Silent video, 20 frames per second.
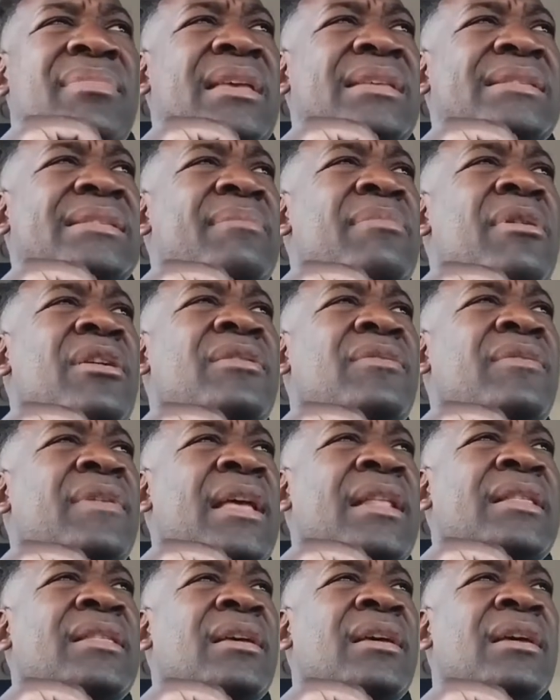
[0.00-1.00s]
but
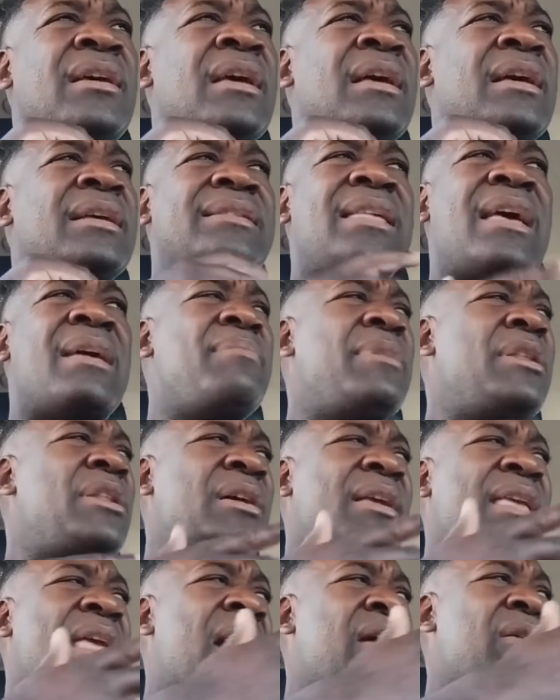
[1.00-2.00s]
wait, then me
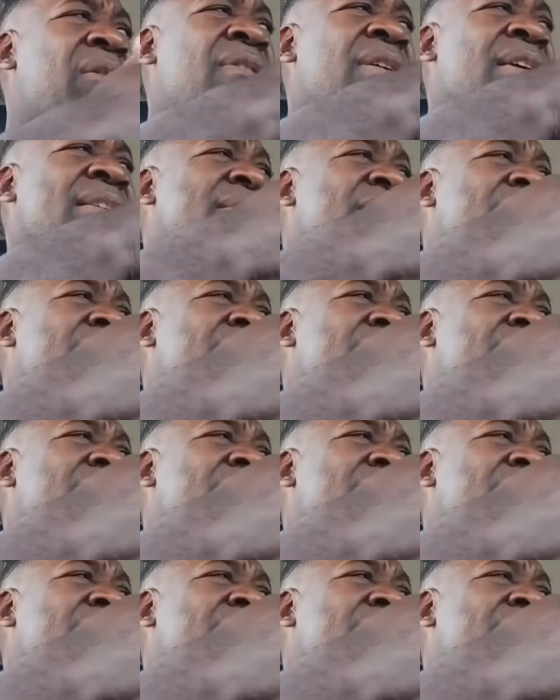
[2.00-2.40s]
no can go away,